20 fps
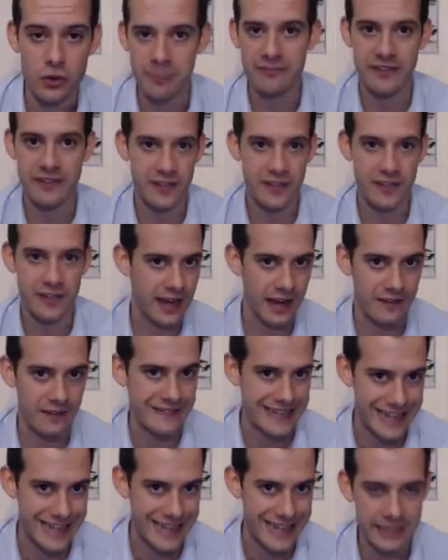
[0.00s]
I'm feeling kind
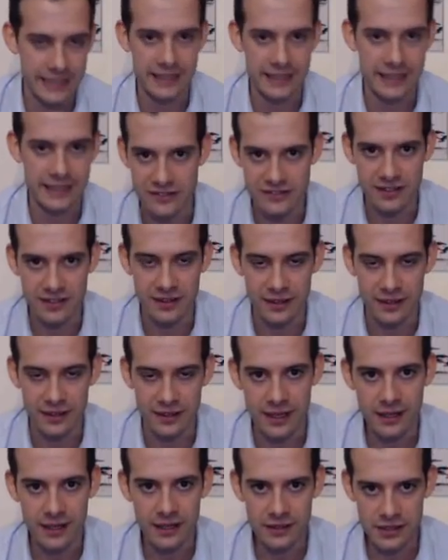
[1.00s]
of giddy and
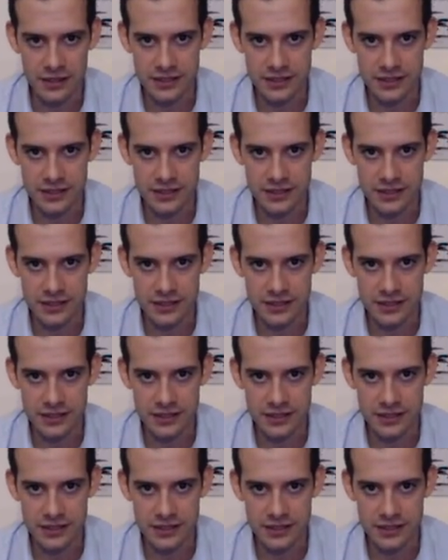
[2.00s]
silly,